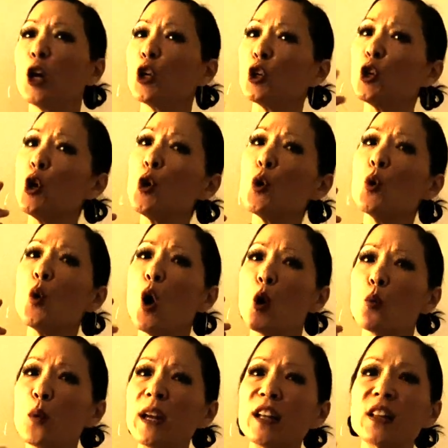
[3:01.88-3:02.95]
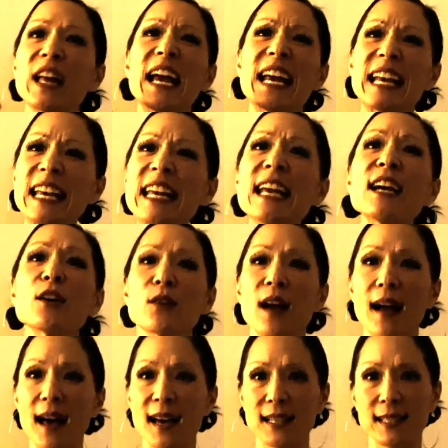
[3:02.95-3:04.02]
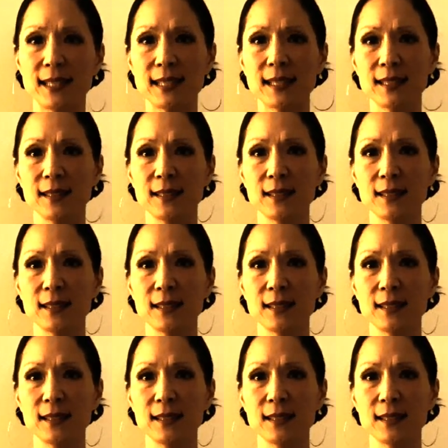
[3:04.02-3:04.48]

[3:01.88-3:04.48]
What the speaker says: You will hear us.